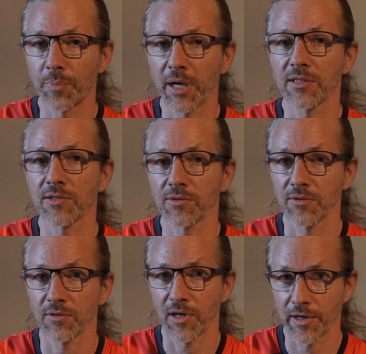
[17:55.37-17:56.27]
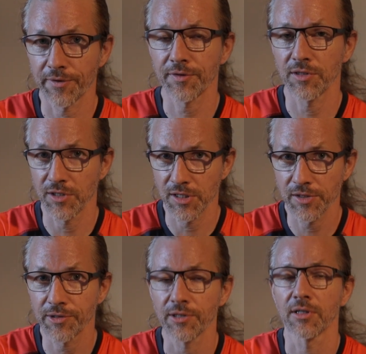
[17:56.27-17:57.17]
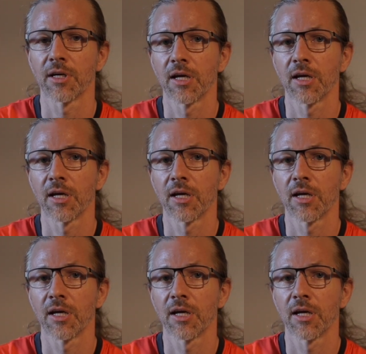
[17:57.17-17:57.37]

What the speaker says: past half year.